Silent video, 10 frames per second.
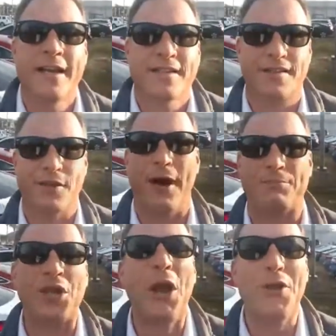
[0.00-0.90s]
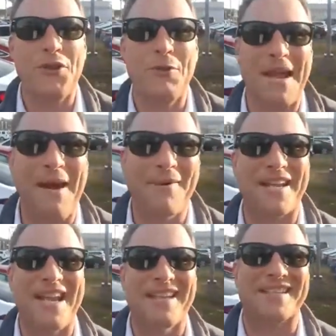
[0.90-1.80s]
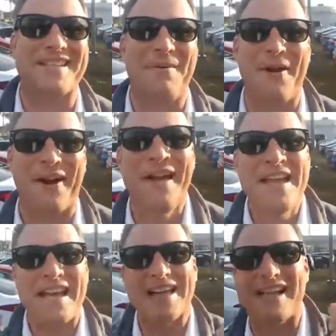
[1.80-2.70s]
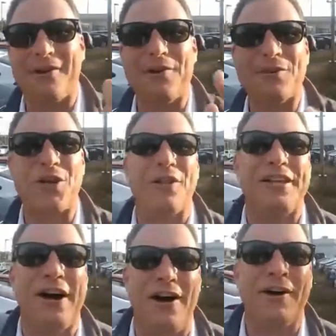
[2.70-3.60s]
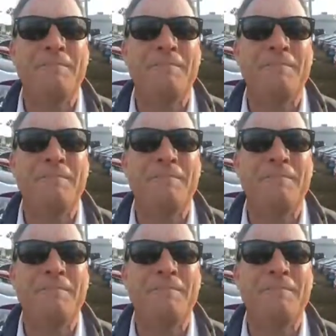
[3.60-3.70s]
so I'm sure you'll be able to get it somewhere. Guys, I urge all of y'all,